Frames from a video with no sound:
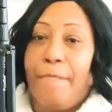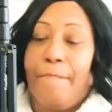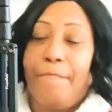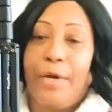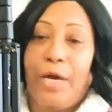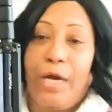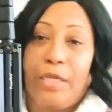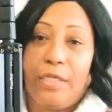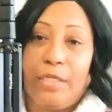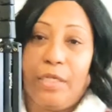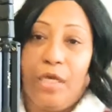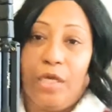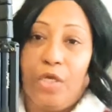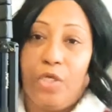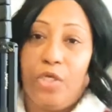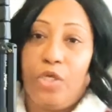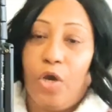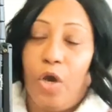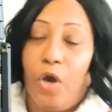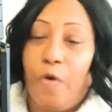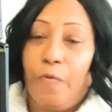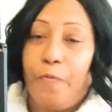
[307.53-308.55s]
But
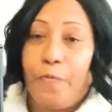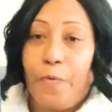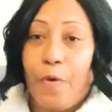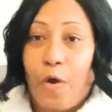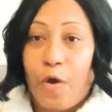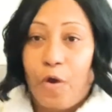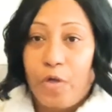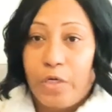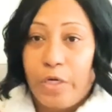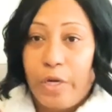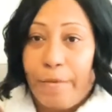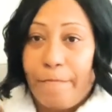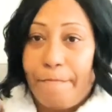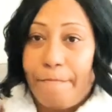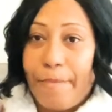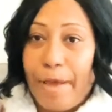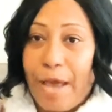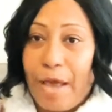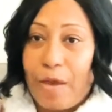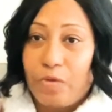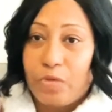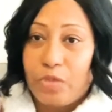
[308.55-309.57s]
your phone
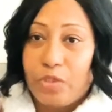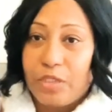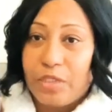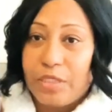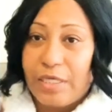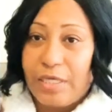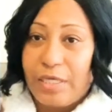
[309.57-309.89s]
mount